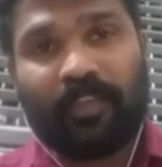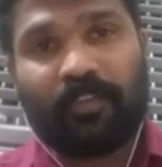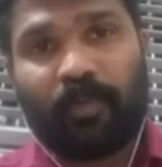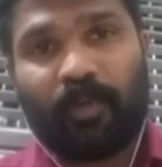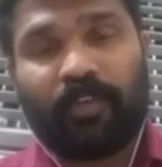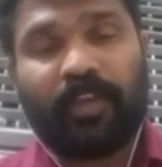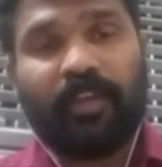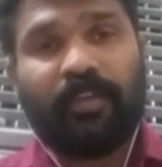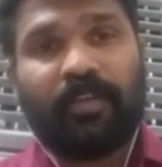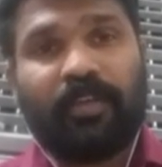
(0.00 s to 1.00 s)
portion,
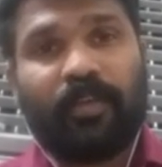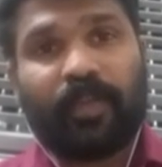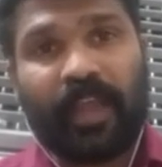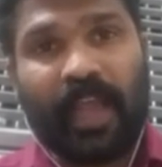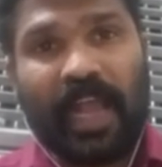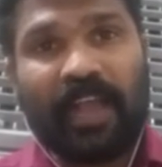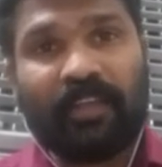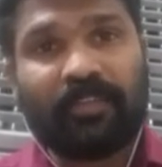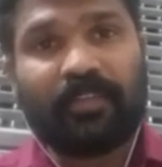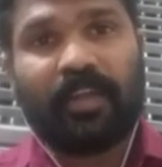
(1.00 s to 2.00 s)
you can ask
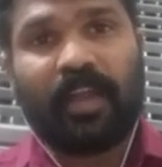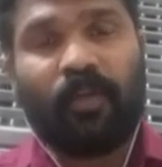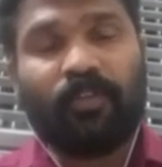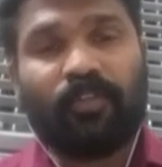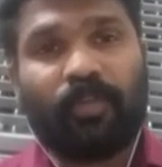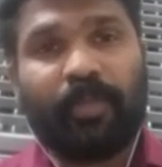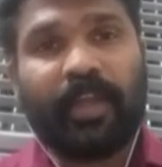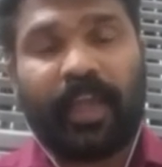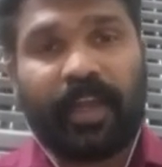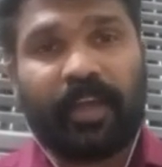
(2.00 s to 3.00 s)
the doubts to me
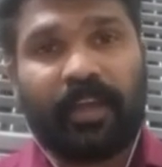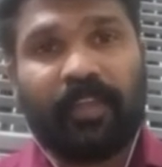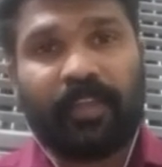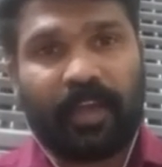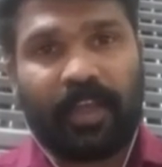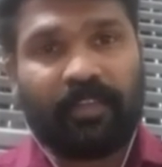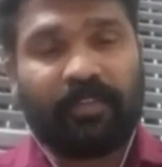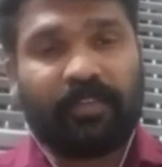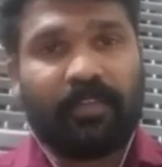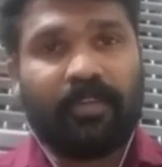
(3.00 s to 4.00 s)
directly in the class.
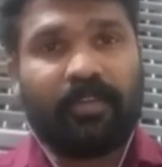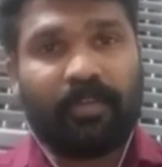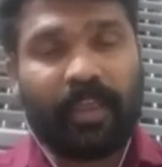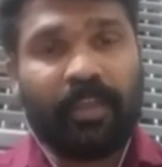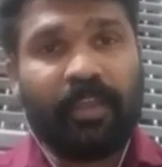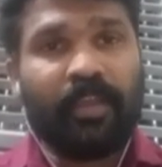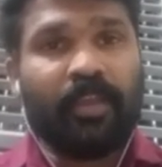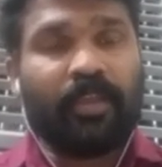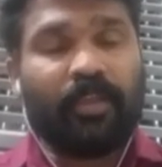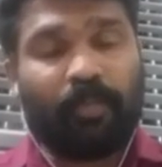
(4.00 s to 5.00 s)
Okay,
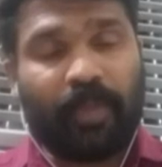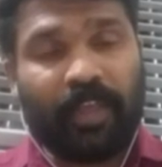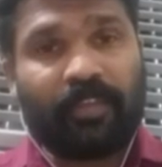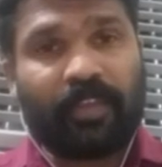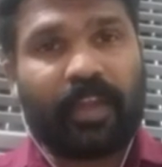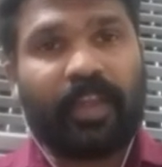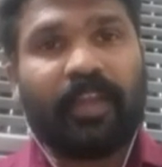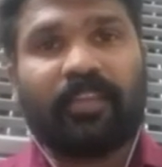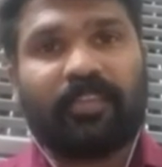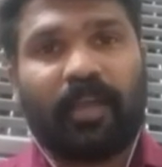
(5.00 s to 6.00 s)
you please read the
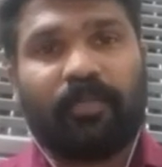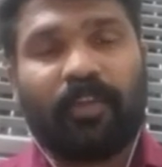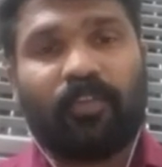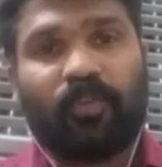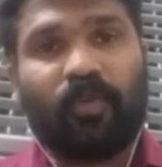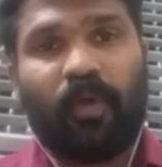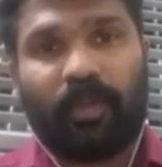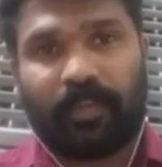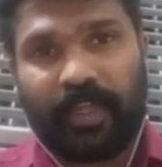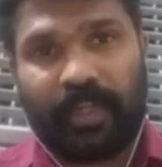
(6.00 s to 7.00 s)
chapter 2 or
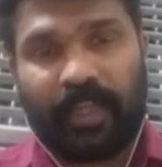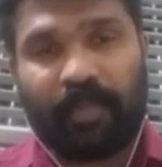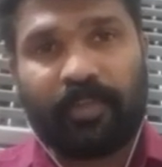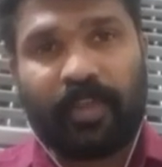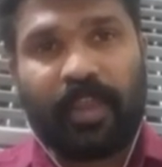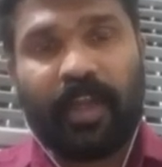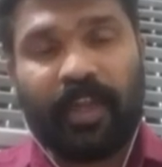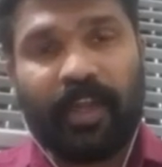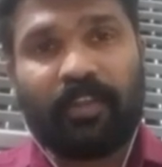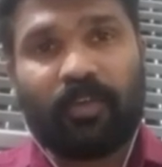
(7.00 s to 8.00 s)
3 times and learn
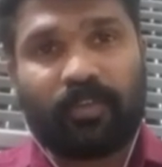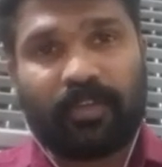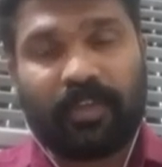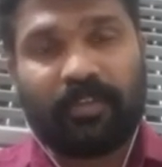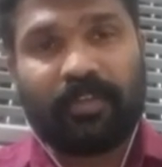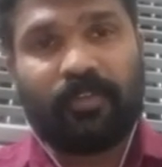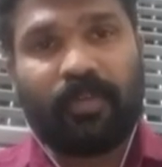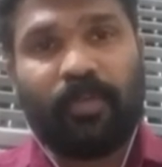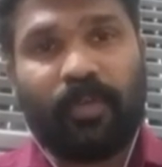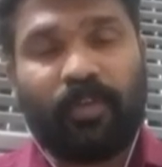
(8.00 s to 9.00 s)
the question answers from
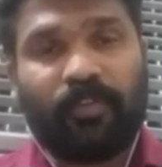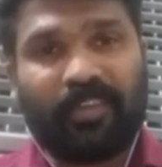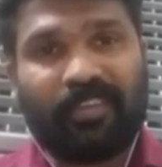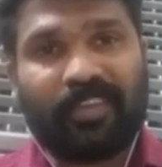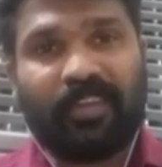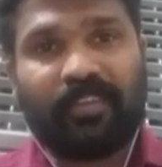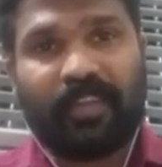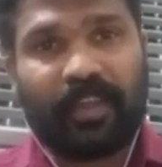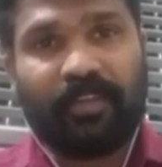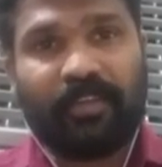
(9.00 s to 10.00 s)
unit 1st and
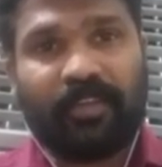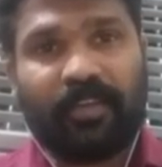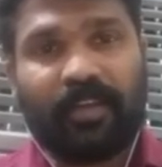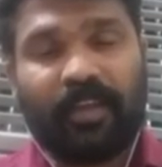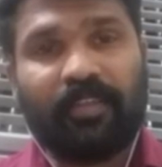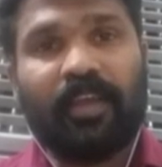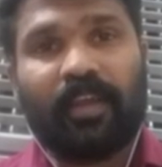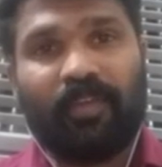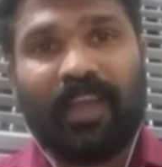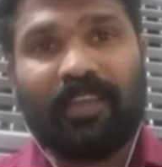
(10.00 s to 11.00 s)
2nd. Please
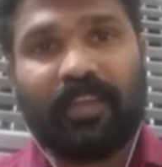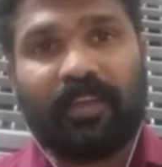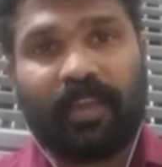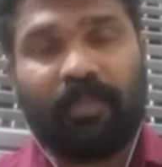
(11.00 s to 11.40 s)
revise and keep.